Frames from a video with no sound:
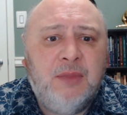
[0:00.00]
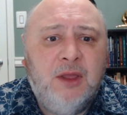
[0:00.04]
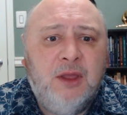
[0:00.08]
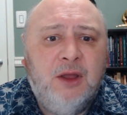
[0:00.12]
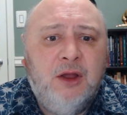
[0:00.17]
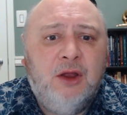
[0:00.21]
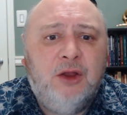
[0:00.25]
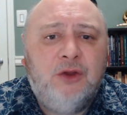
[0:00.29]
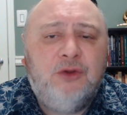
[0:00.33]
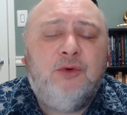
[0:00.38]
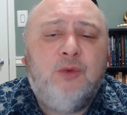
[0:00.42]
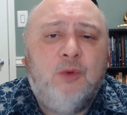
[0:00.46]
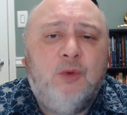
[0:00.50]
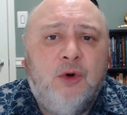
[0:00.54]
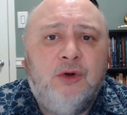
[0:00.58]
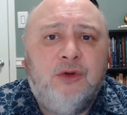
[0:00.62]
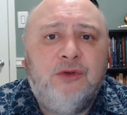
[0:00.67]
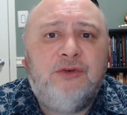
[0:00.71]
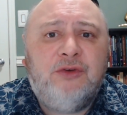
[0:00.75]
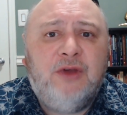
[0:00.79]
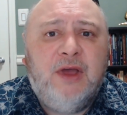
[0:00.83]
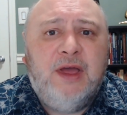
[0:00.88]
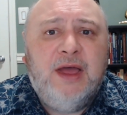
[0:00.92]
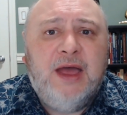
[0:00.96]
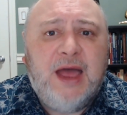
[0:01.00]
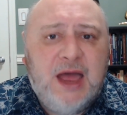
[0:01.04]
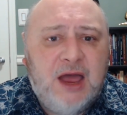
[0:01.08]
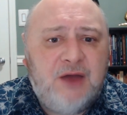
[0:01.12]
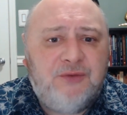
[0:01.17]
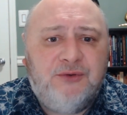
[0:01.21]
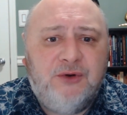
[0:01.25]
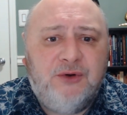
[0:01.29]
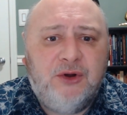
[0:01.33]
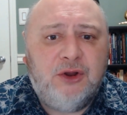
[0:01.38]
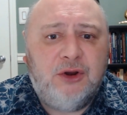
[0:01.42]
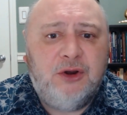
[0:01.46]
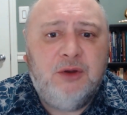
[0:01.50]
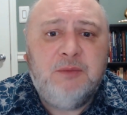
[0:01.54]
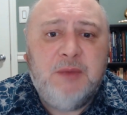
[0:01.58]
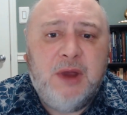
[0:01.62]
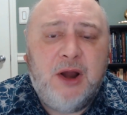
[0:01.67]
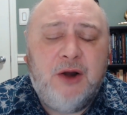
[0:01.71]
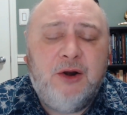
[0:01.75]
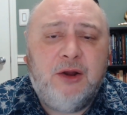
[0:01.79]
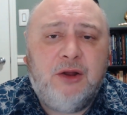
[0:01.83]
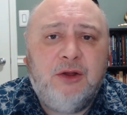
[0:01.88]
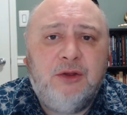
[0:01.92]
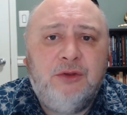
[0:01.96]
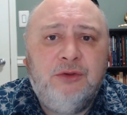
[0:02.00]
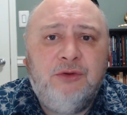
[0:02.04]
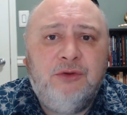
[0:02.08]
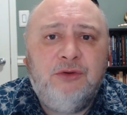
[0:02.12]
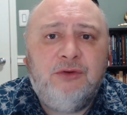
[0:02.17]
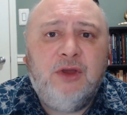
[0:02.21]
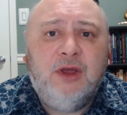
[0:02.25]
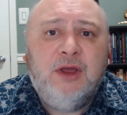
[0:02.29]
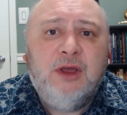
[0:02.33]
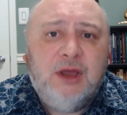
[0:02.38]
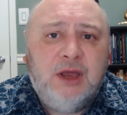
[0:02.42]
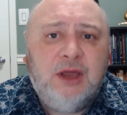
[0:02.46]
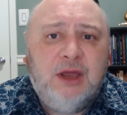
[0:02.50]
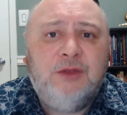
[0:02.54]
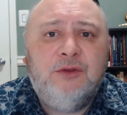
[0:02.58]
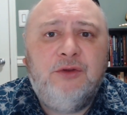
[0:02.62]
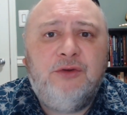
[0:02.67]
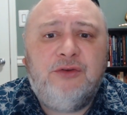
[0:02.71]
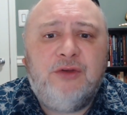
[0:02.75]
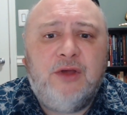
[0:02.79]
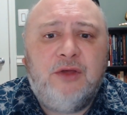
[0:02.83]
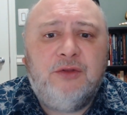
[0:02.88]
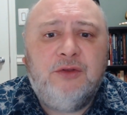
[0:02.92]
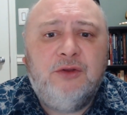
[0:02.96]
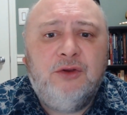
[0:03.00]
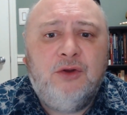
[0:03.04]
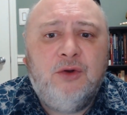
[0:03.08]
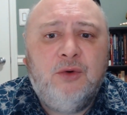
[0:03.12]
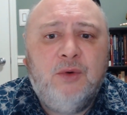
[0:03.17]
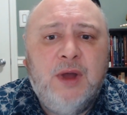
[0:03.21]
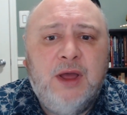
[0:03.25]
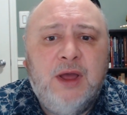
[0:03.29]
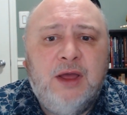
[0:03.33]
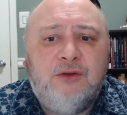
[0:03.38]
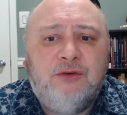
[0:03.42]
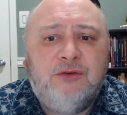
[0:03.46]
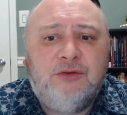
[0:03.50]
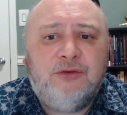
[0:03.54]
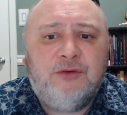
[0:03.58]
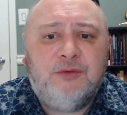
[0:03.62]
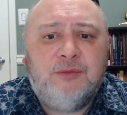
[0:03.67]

towards African Americans in the southern US.